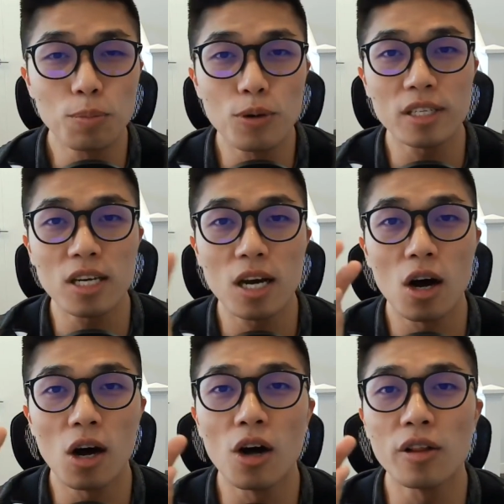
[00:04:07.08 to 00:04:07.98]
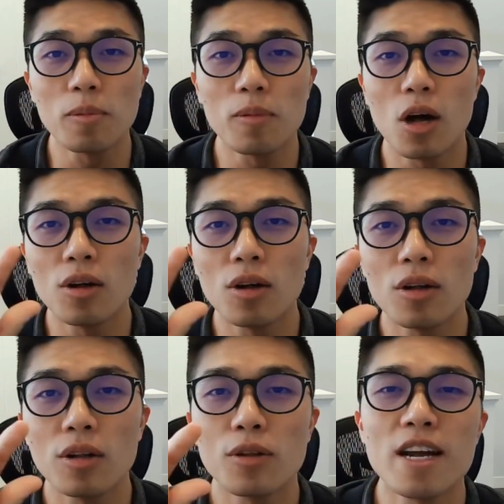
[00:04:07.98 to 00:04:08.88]
put all
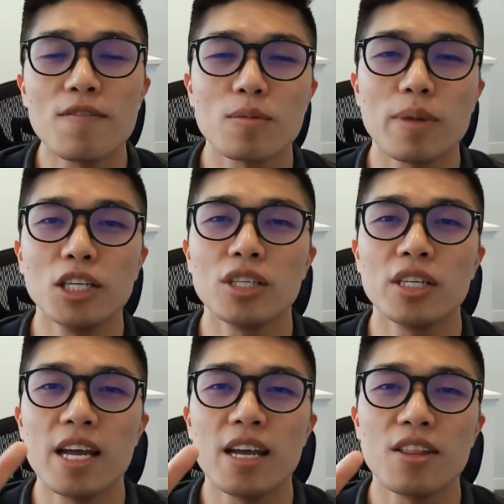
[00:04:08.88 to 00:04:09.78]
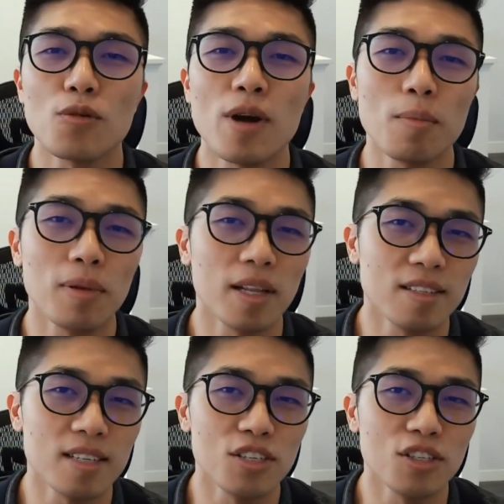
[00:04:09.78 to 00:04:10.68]
the right information in the right
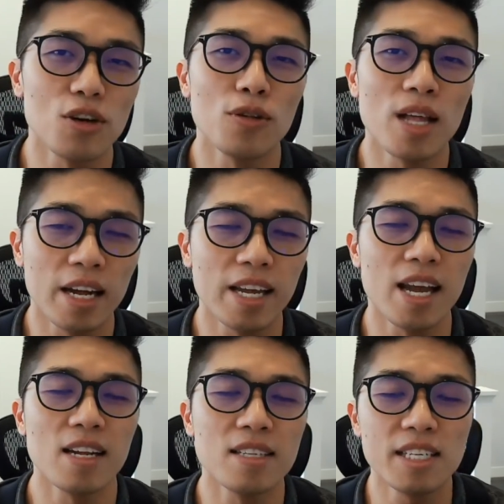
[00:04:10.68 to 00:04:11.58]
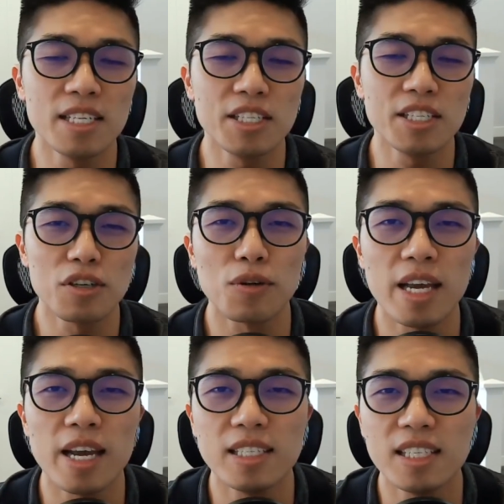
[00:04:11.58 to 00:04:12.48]
places, so that again it's easier for
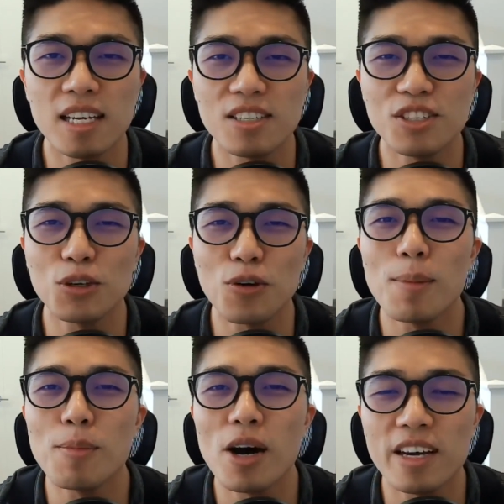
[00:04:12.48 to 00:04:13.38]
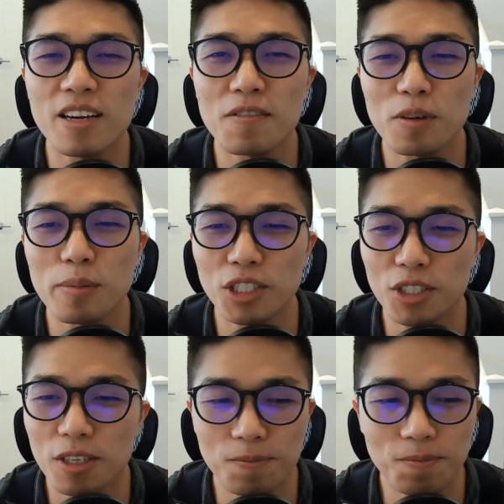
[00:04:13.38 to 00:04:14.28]
the ATS to grab all that
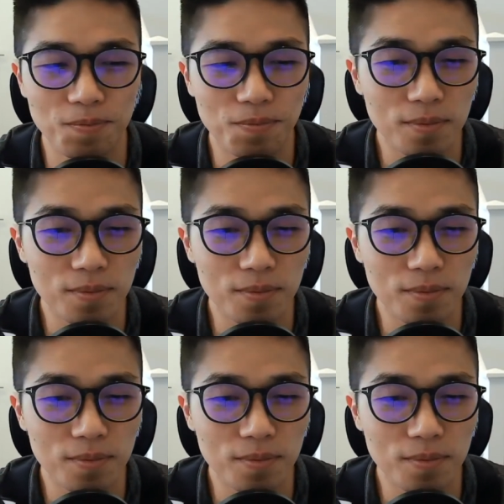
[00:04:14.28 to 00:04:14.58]
information.